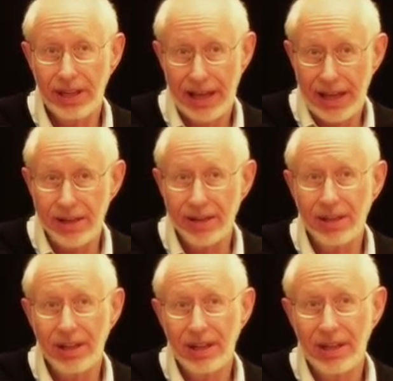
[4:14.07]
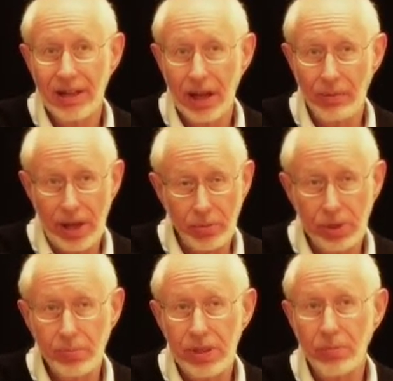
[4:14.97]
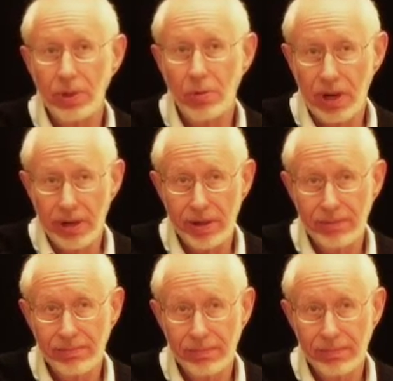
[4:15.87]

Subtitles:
head around what's being required